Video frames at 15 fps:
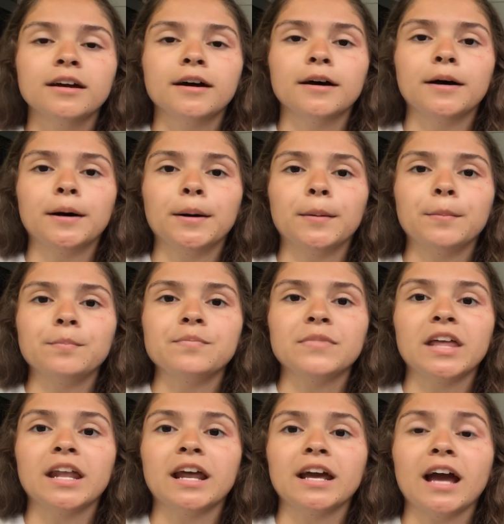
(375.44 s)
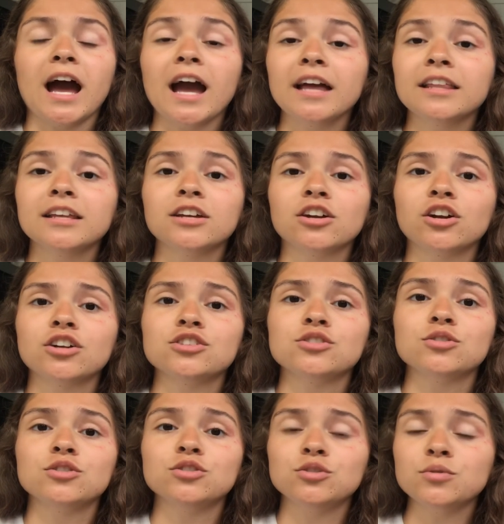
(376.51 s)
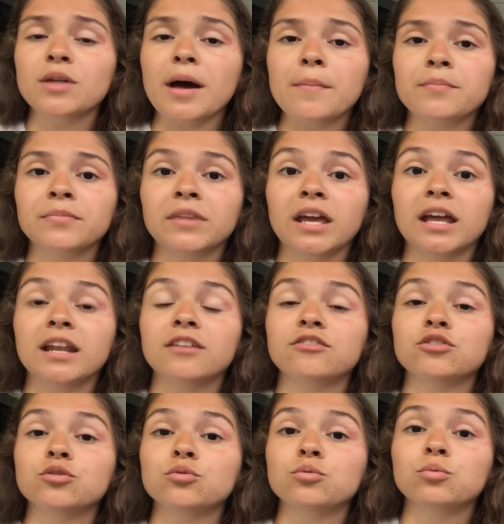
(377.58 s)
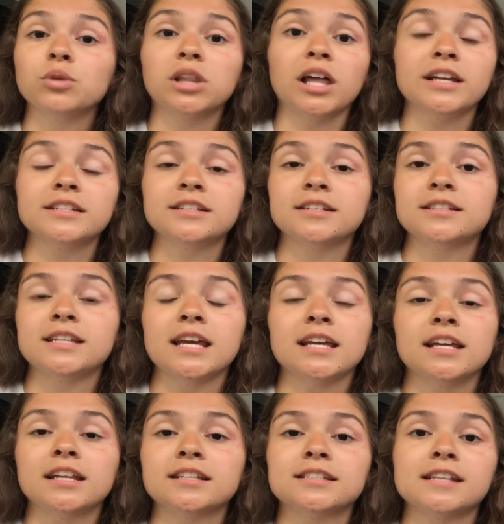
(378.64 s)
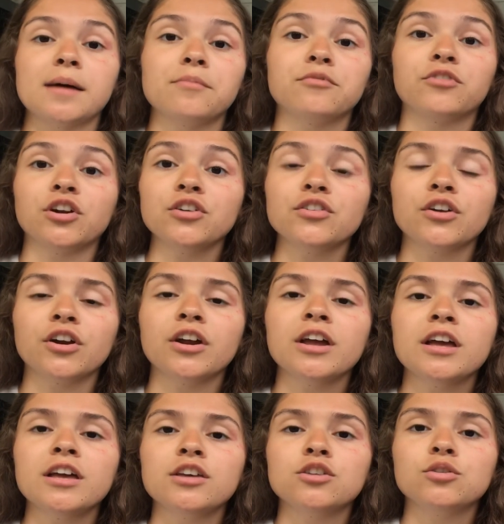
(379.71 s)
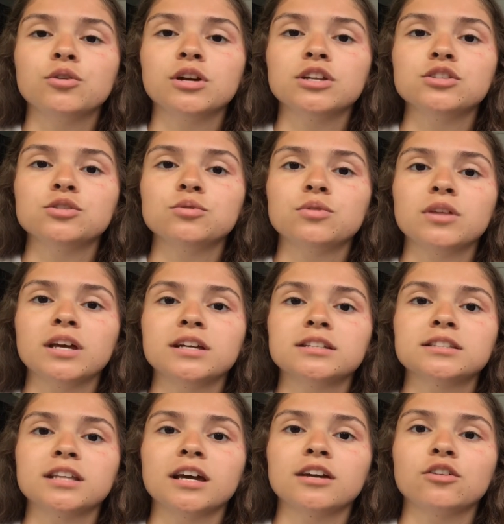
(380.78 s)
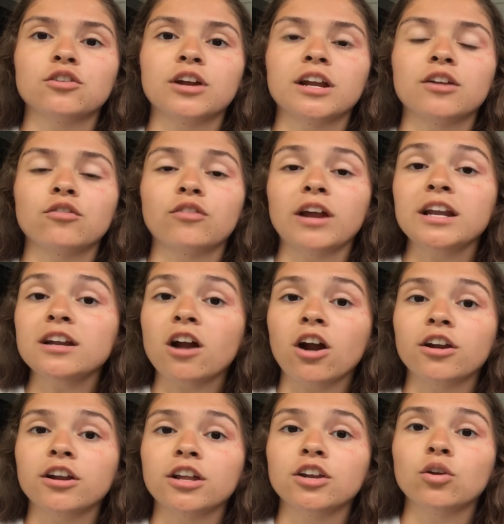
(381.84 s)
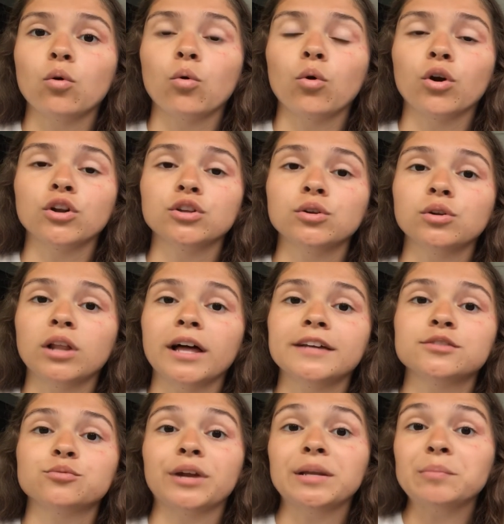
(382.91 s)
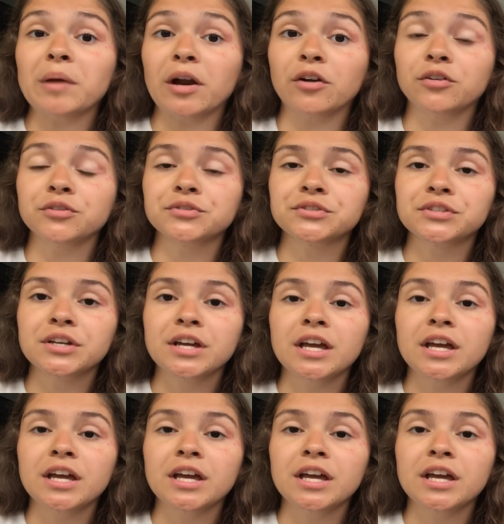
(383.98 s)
And I highly encourage you to do them. And if you would like to take it a step further, you can do things like create a rain garden or utilize rain barrels.